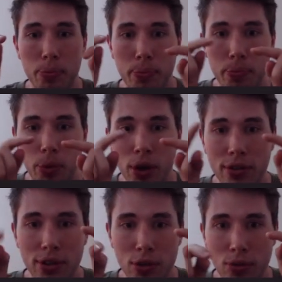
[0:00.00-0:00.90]
points
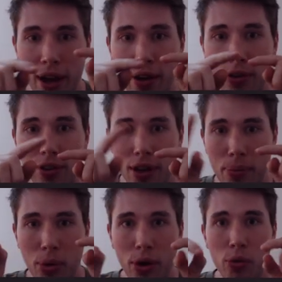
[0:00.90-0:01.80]
around a
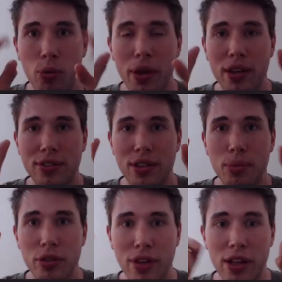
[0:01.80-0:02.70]
point will be a
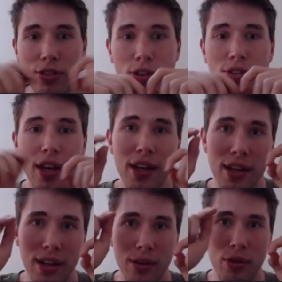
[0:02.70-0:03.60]
similar value. So say
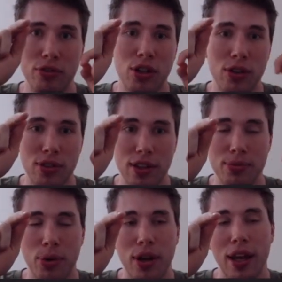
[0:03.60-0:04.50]
we've chosen this
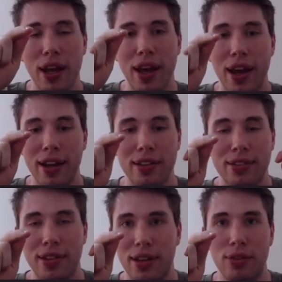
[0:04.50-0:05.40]
point here and it
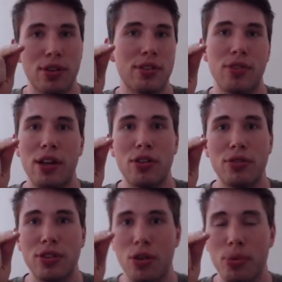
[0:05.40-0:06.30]
gives us a value of
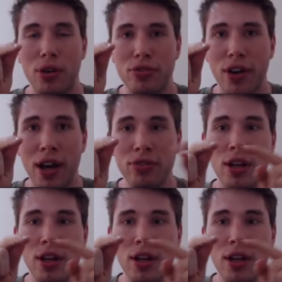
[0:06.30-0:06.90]
0.5.